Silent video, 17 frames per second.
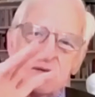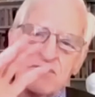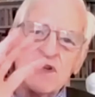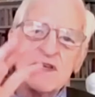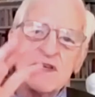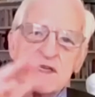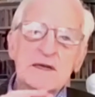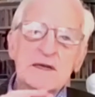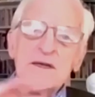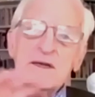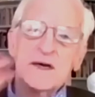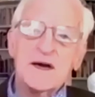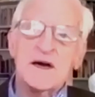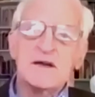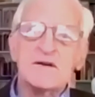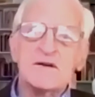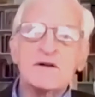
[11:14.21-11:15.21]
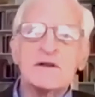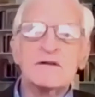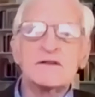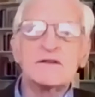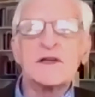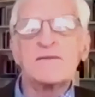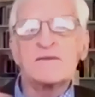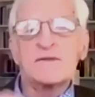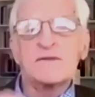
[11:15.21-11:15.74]
printed 100
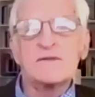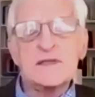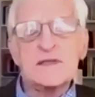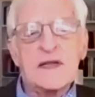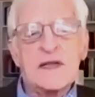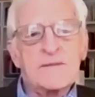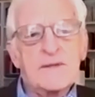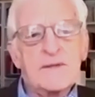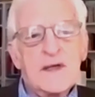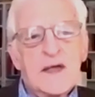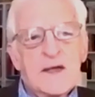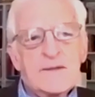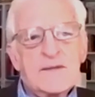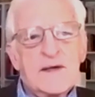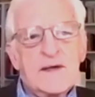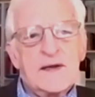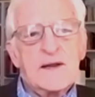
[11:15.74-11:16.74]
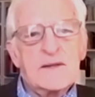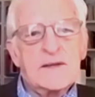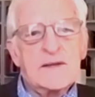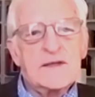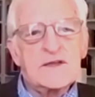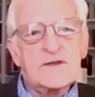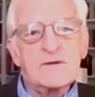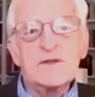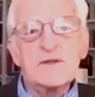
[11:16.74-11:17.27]
years after his death, that
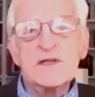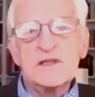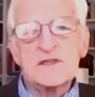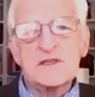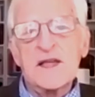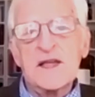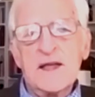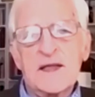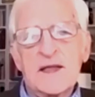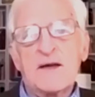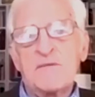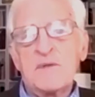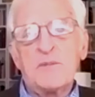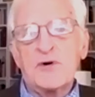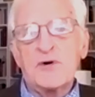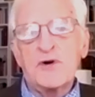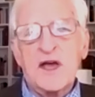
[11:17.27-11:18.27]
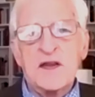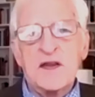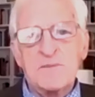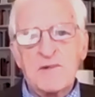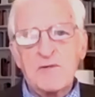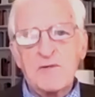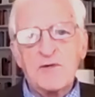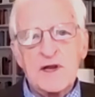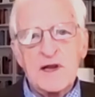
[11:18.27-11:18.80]
in Julian's day, every book had to
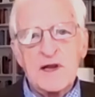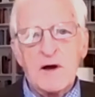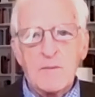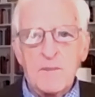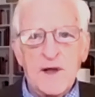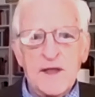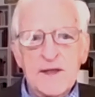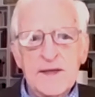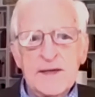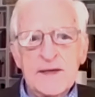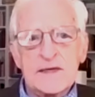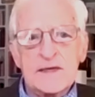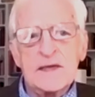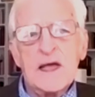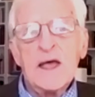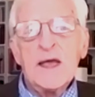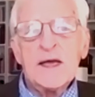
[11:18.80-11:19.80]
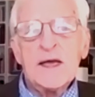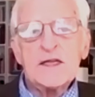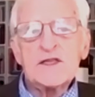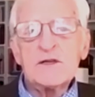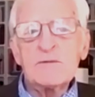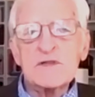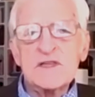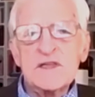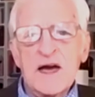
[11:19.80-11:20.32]
be written out by hand. And
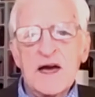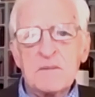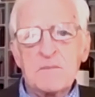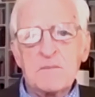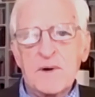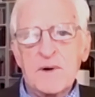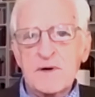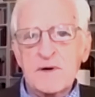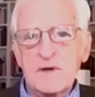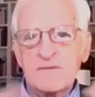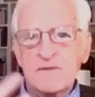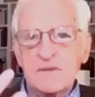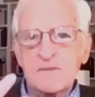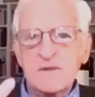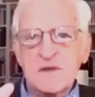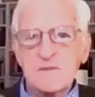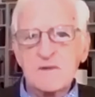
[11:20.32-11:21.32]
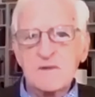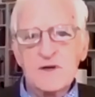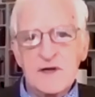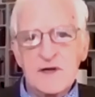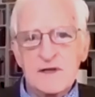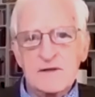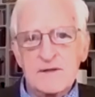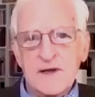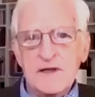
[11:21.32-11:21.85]
she was not part of a
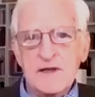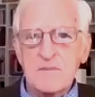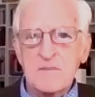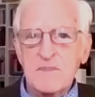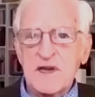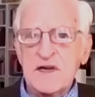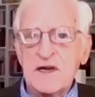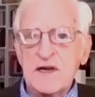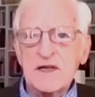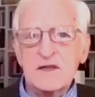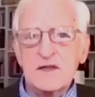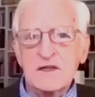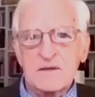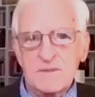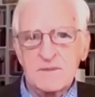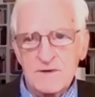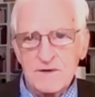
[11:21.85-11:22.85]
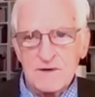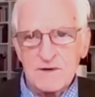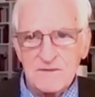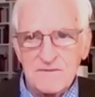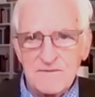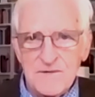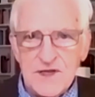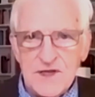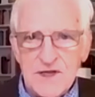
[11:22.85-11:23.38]
community like a Benedictine community,
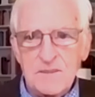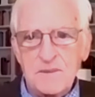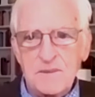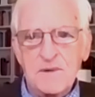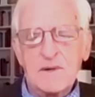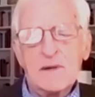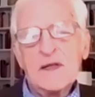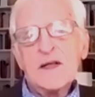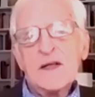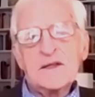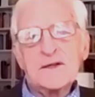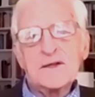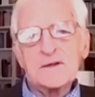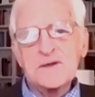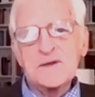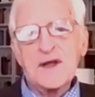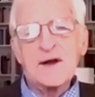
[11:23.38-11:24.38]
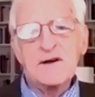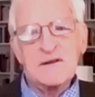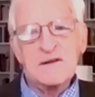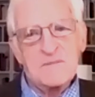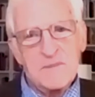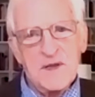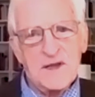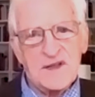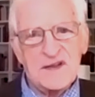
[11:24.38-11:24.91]
for example. Hildegard
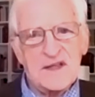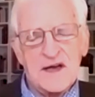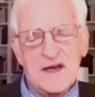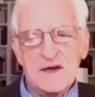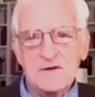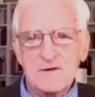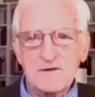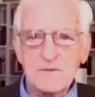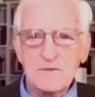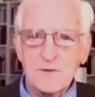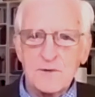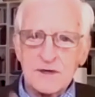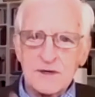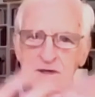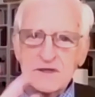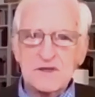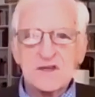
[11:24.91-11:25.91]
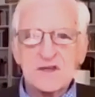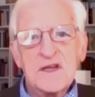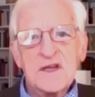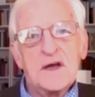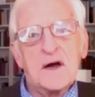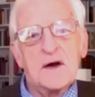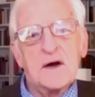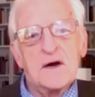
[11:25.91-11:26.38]
of Bingen got her works